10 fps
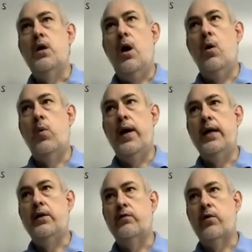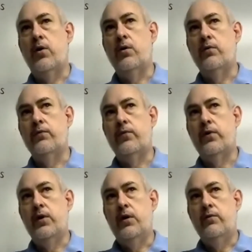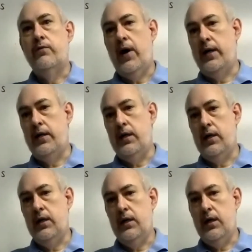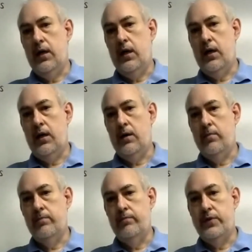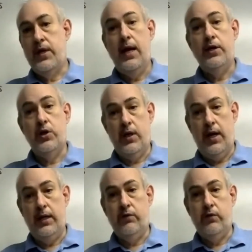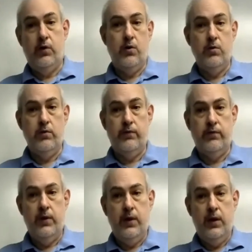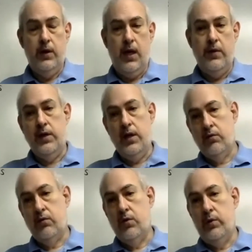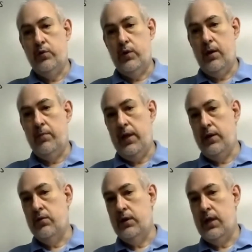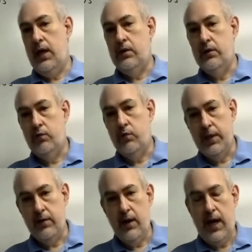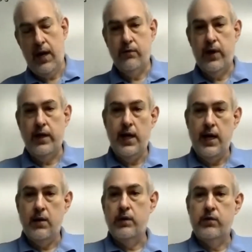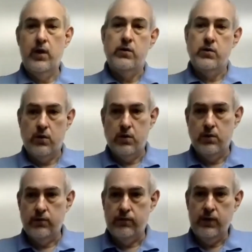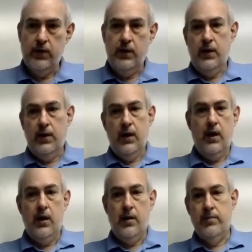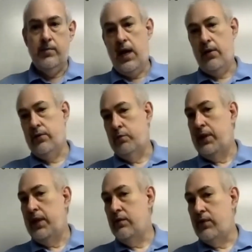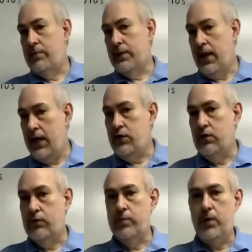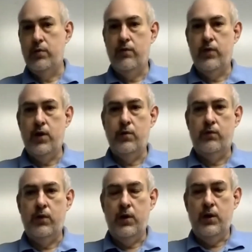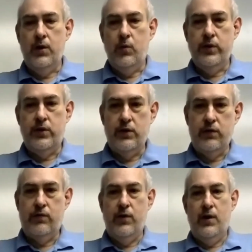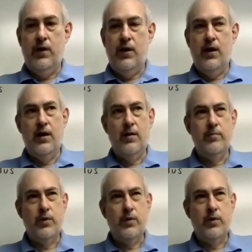way to solve finding tangent lines to curves. And the integral, which will come later in calculus, will be how to find areas under curves. Now, there's plenty of applications for both of those, which is going